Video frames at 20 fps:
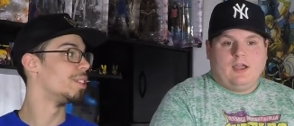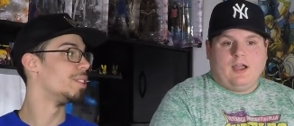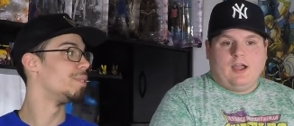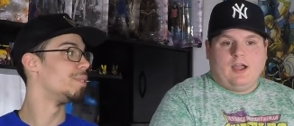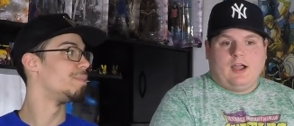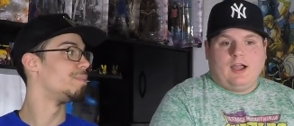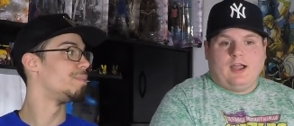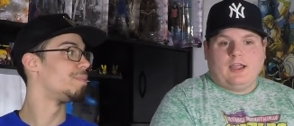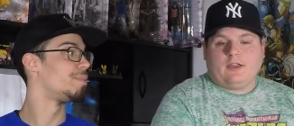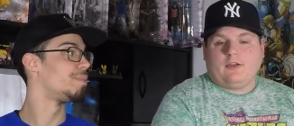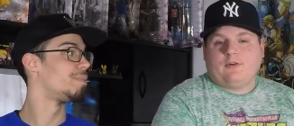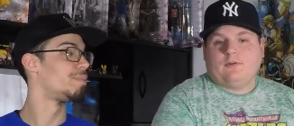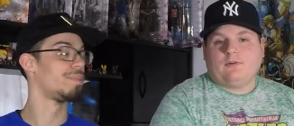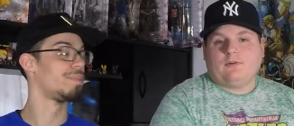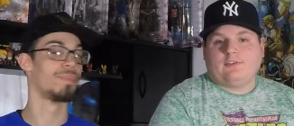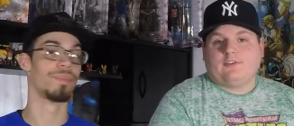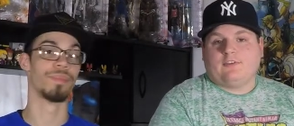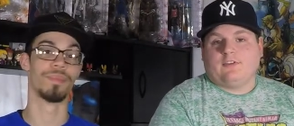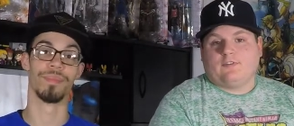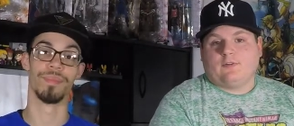Speaker 1: I go to
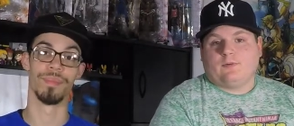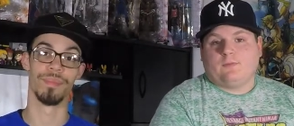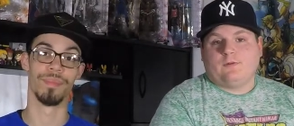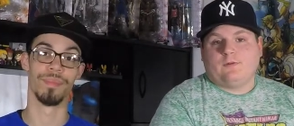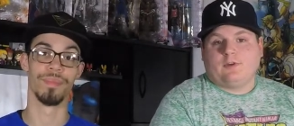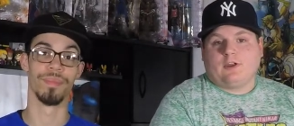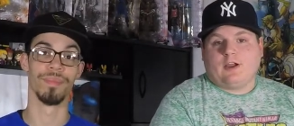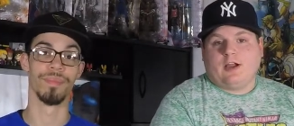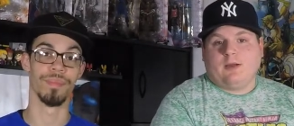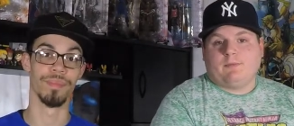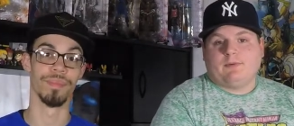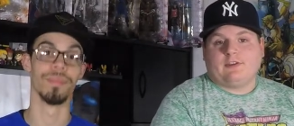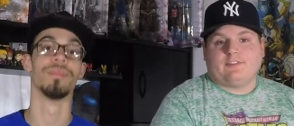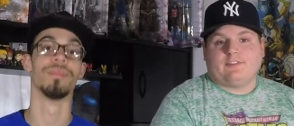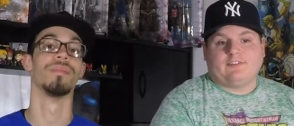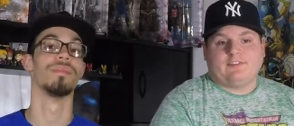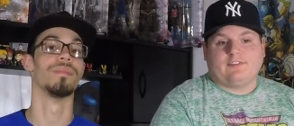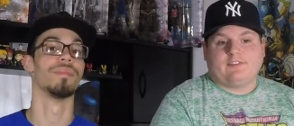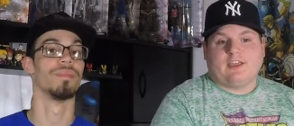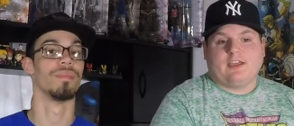Silver Moon Comics
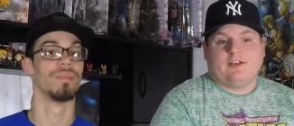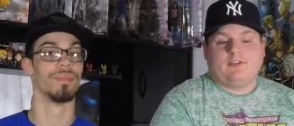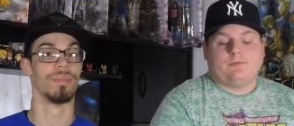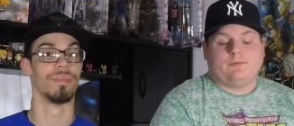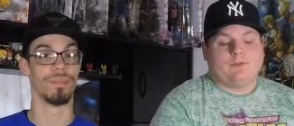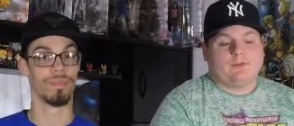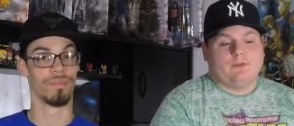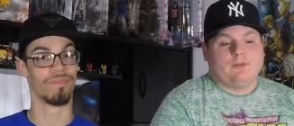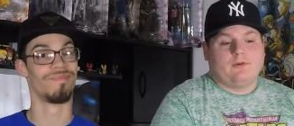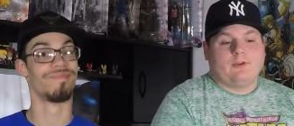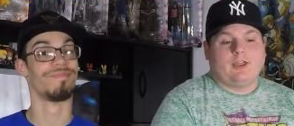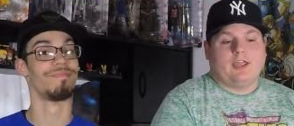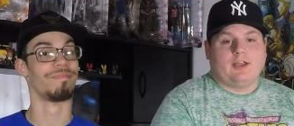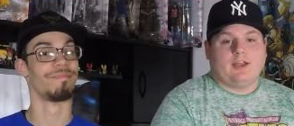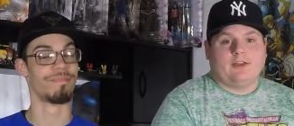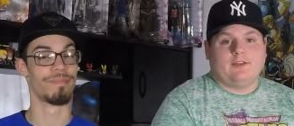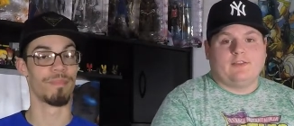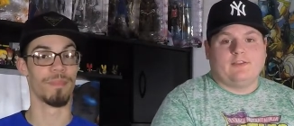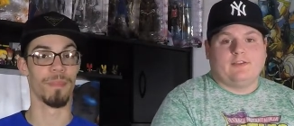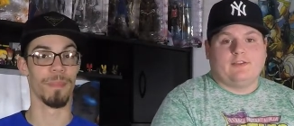in Salem. They're located
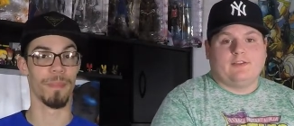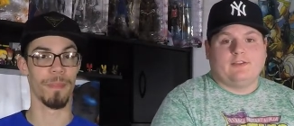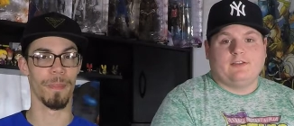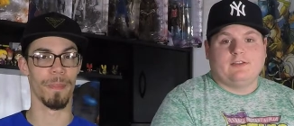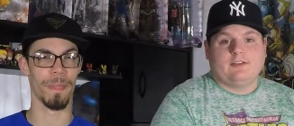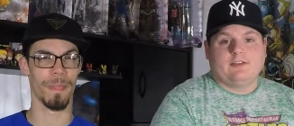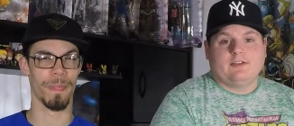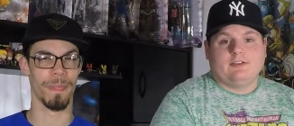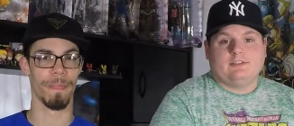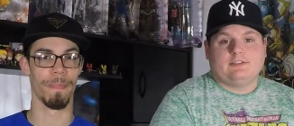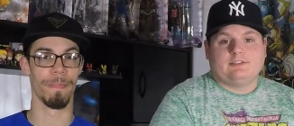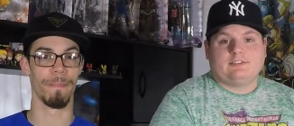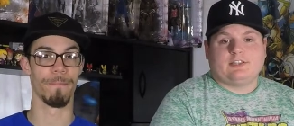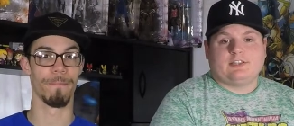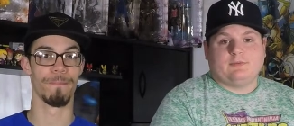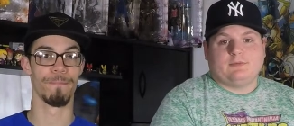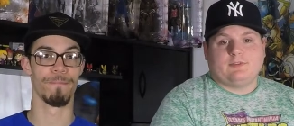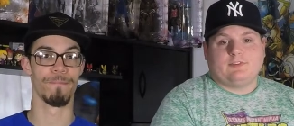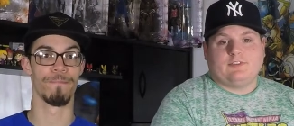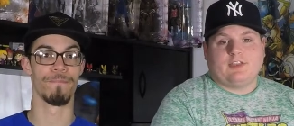in the
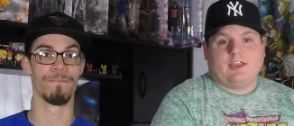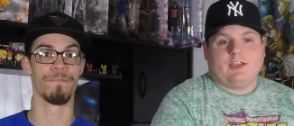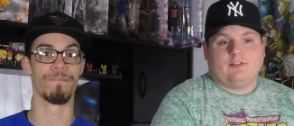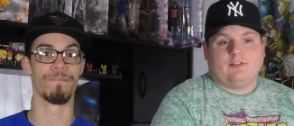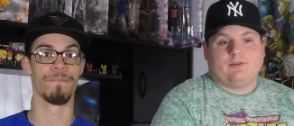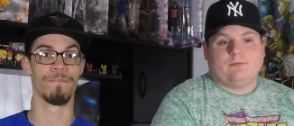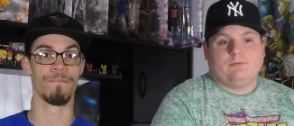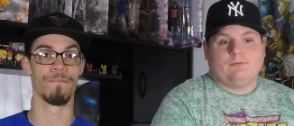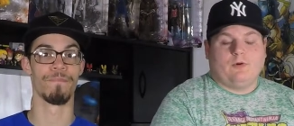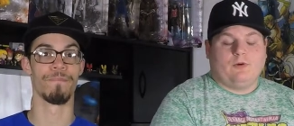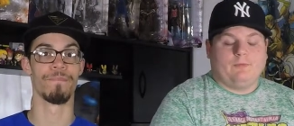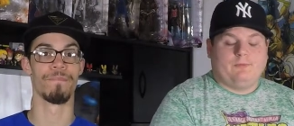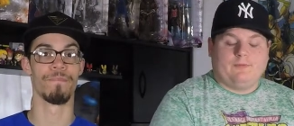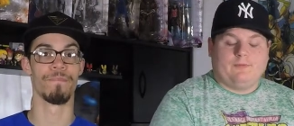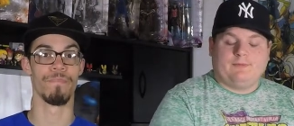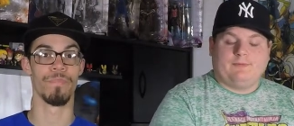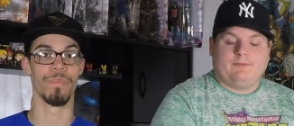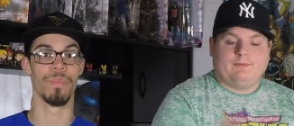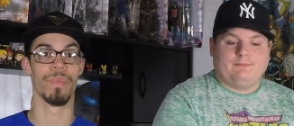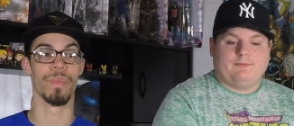Cinema Salem, well,
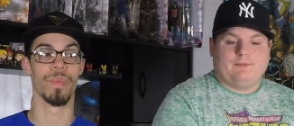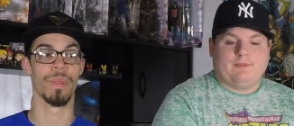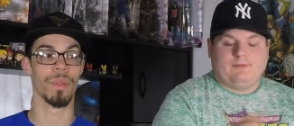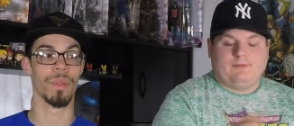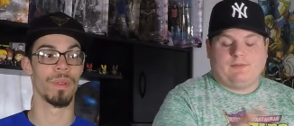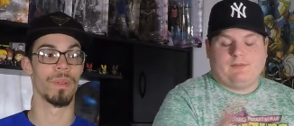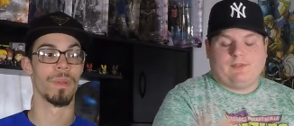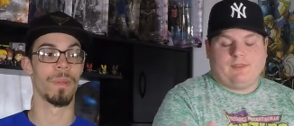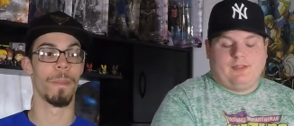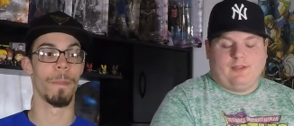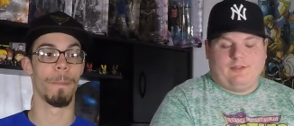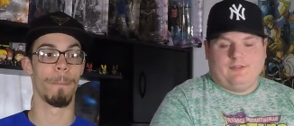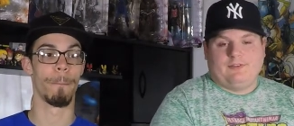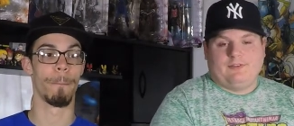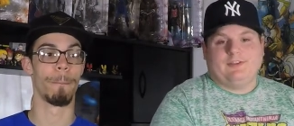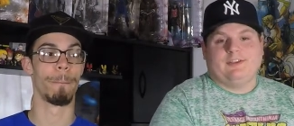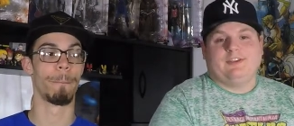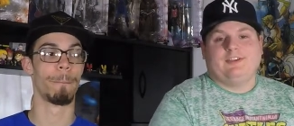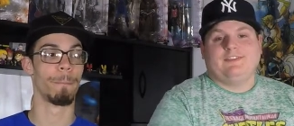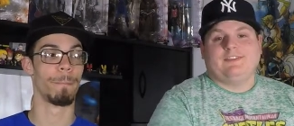
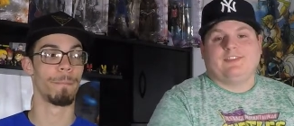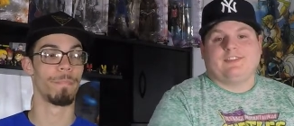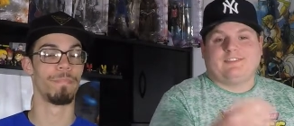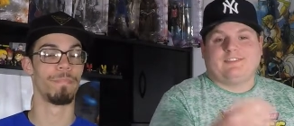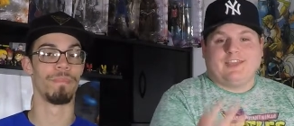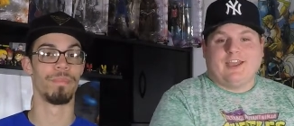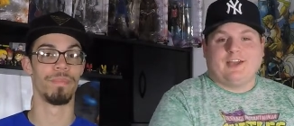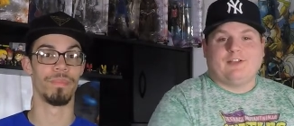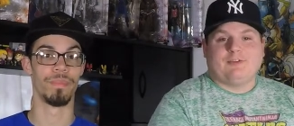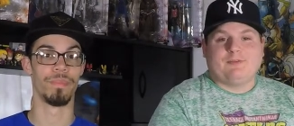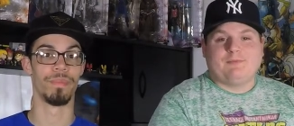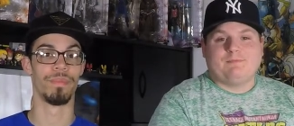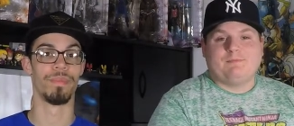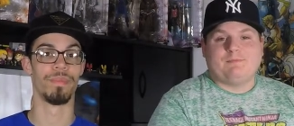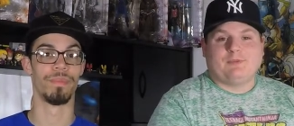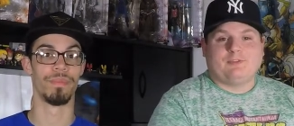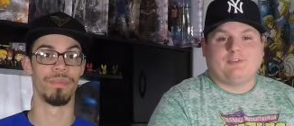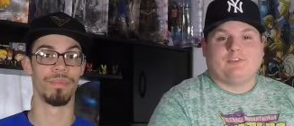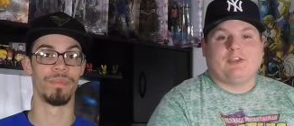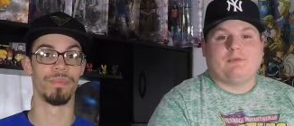the Salem
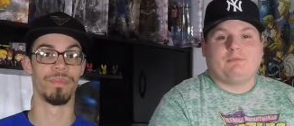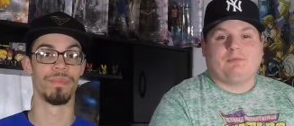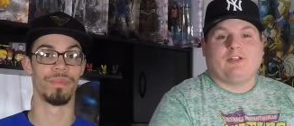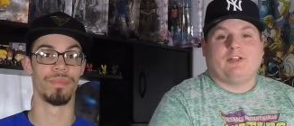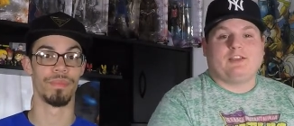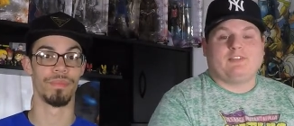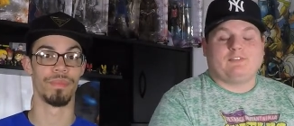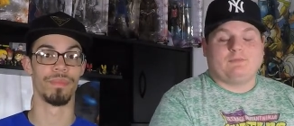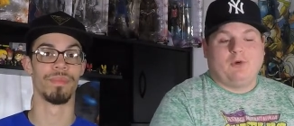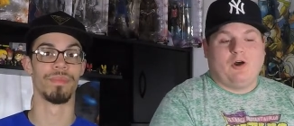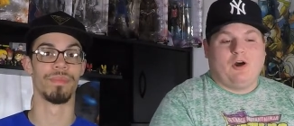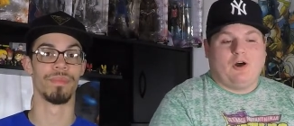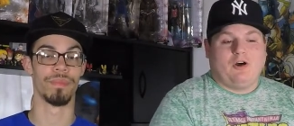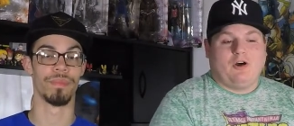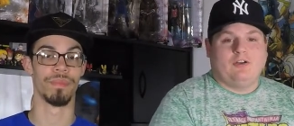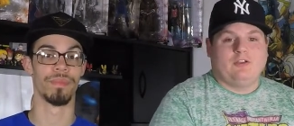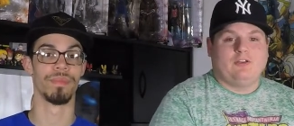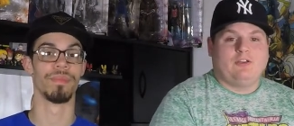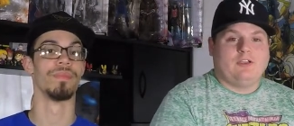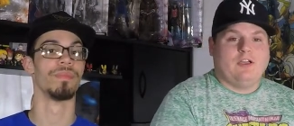Museum Place
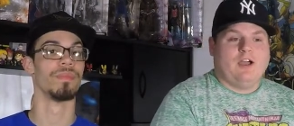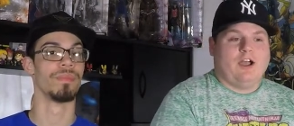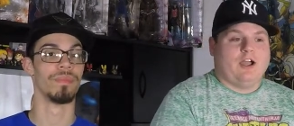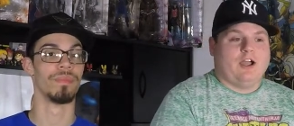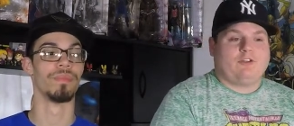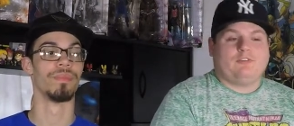Mall. Uh,